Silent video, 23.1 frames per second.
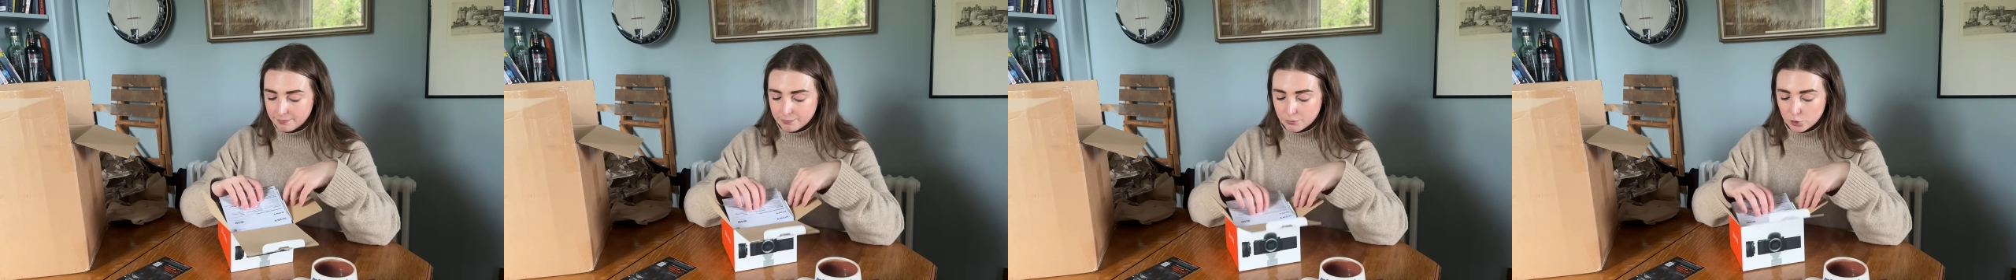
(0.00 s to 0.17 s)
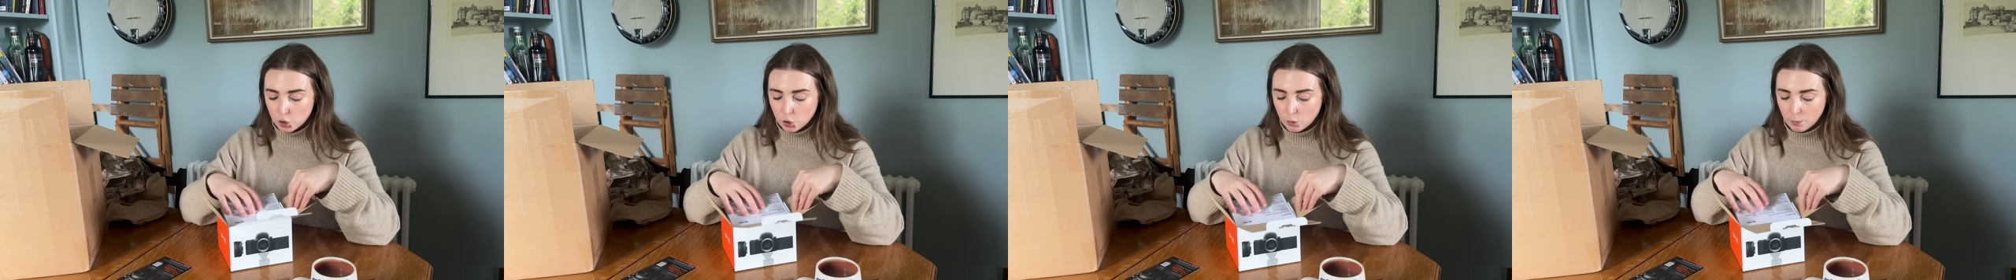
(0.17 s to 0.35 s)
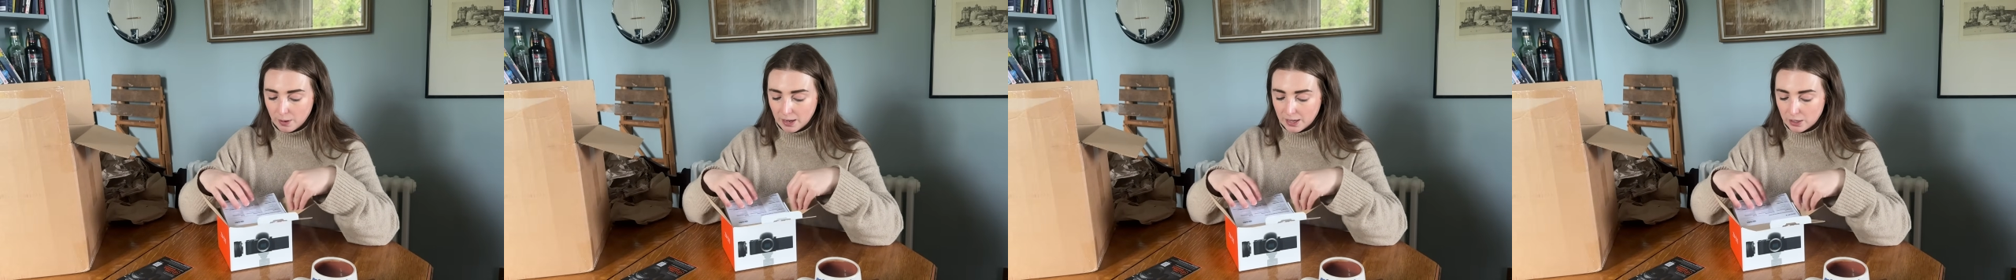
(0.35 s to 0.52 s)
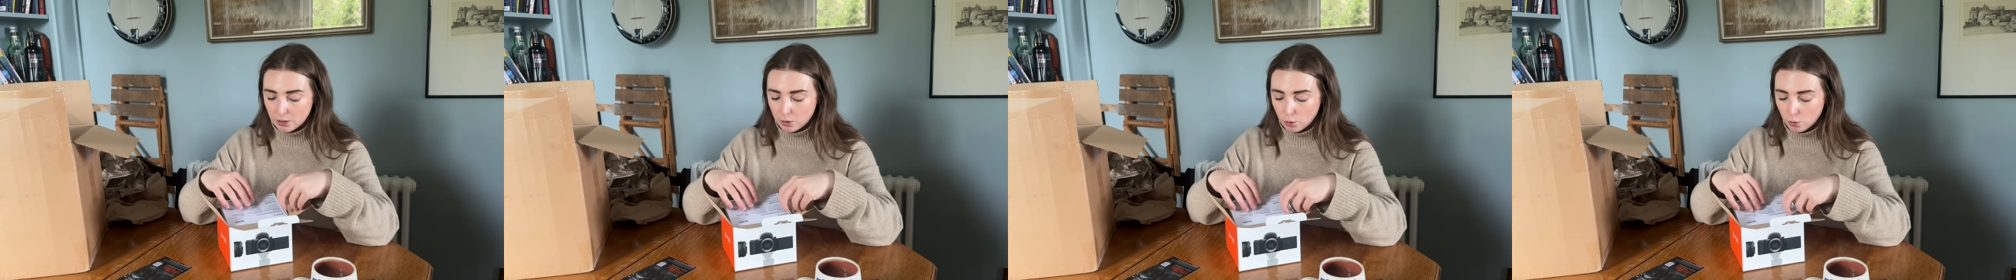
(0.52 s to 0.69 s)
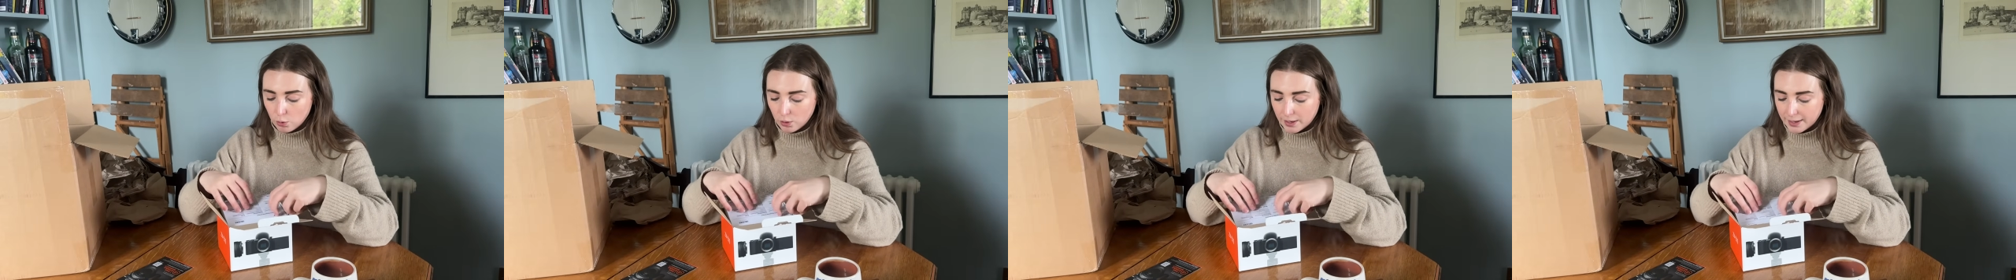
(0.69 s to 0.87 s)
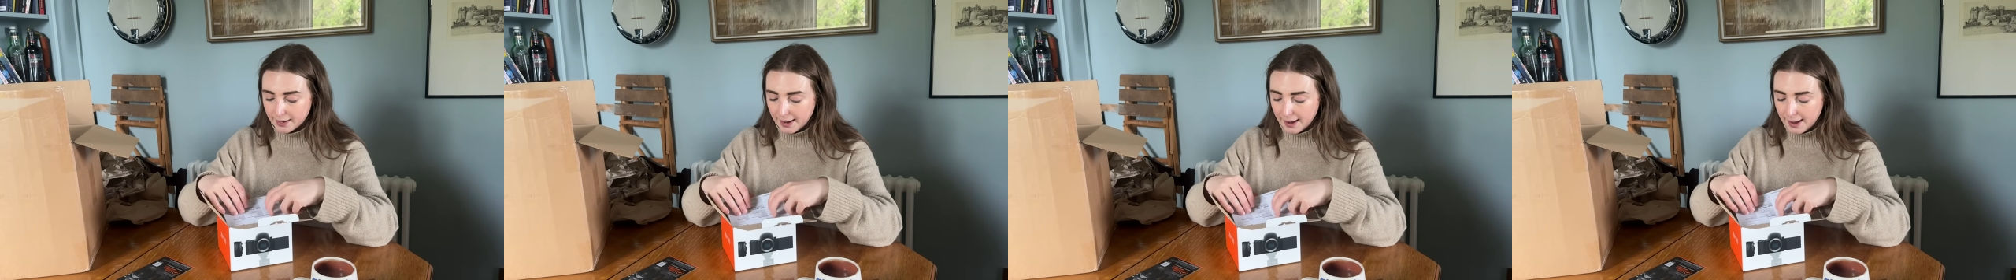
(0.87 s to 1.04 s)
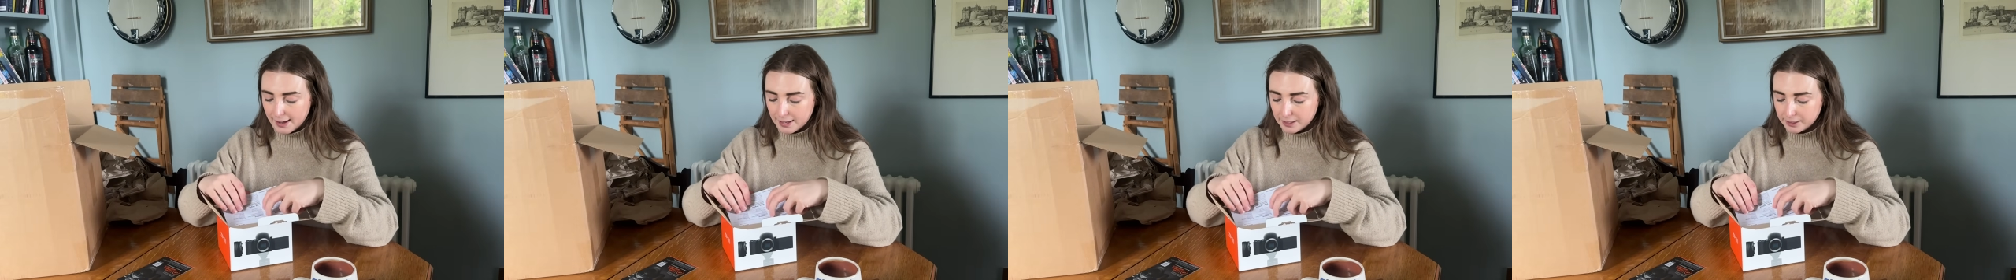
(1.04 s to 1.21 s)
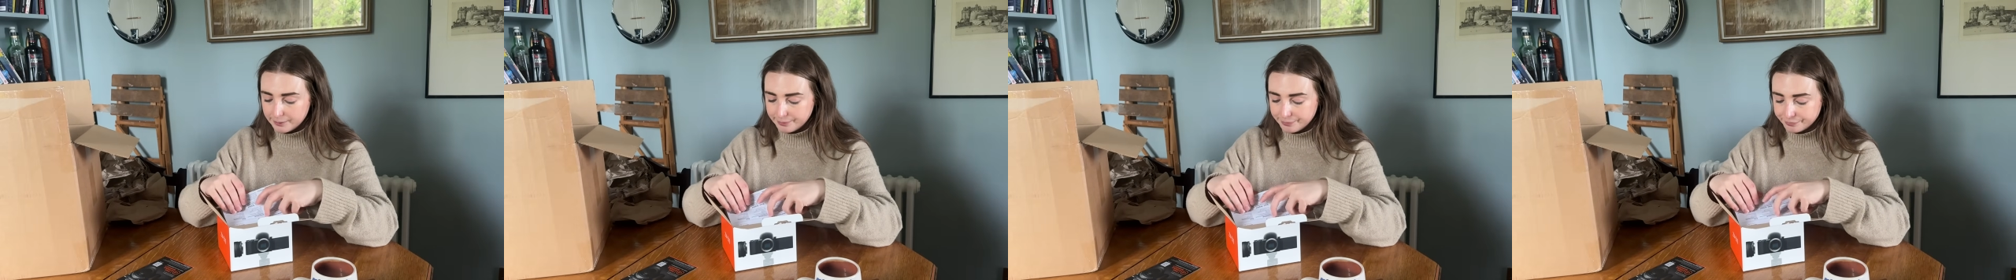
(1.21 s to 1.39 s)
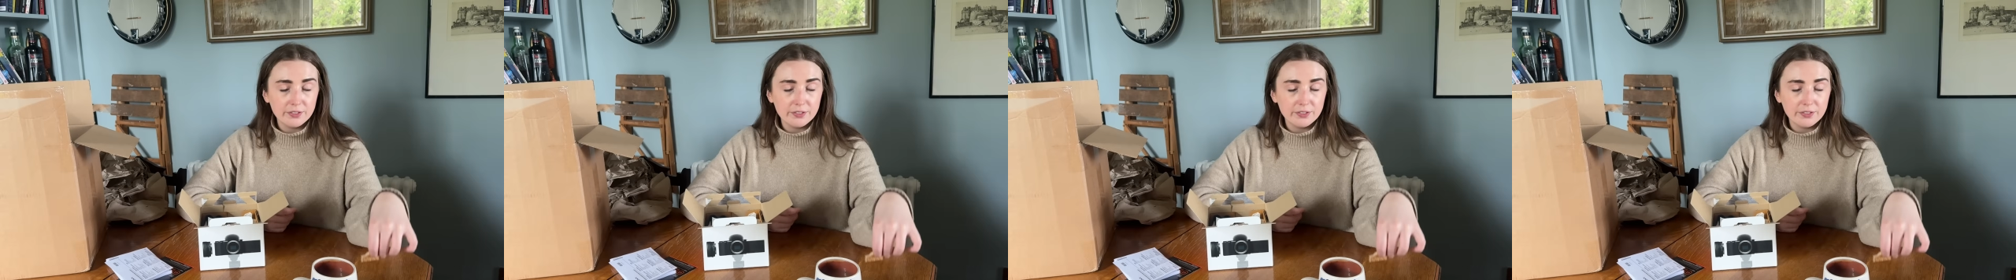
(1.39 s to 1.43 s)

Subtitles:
to my core gal.